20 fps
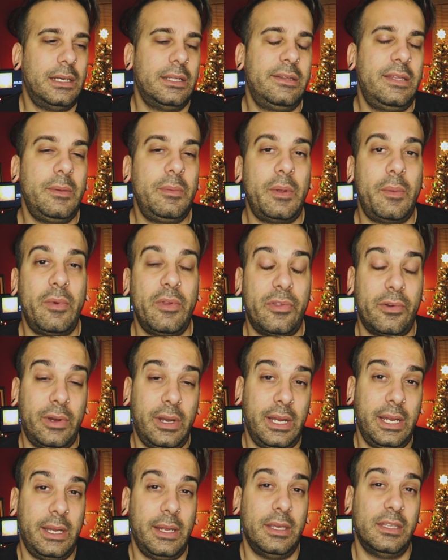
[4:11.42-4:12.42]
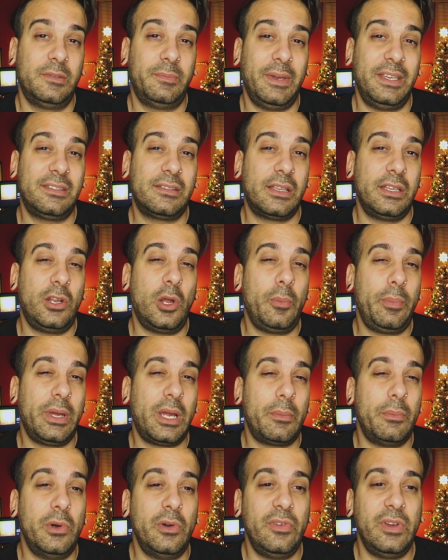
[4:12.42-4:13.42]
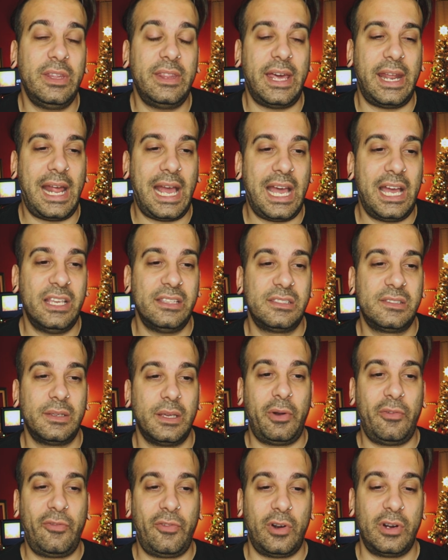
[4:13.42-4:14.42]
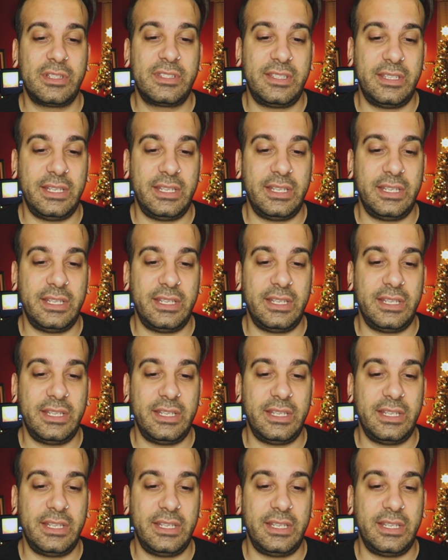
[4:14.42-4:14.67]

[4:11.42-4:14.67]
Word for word: Tip number three is basically don't pick a movie that has preferred